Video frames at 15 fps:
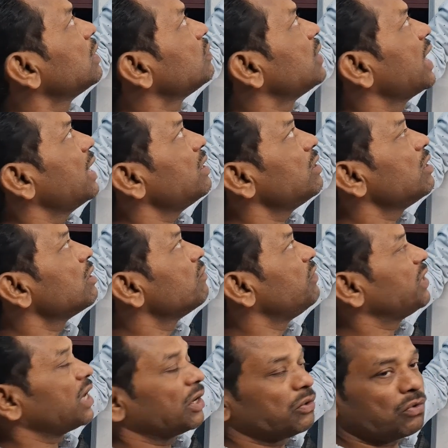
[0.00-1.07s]
then
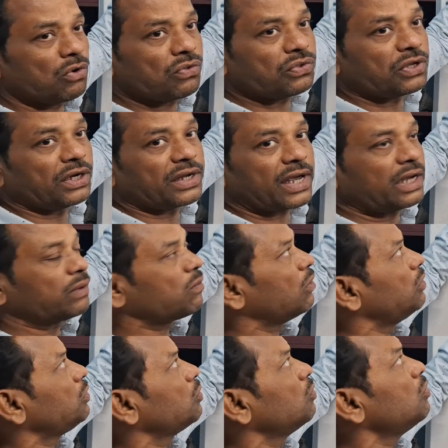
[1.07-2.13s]
we can use theta
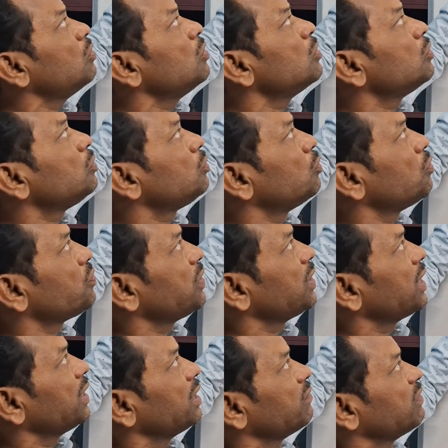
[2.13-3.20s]
equal to 2
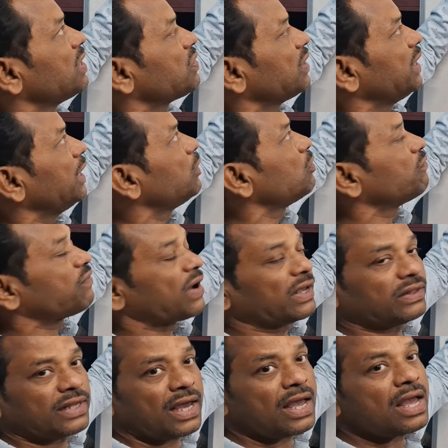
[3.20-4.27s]
secant inverse E to
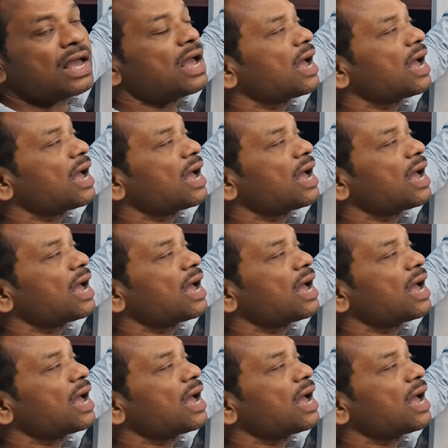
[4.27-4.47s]
find the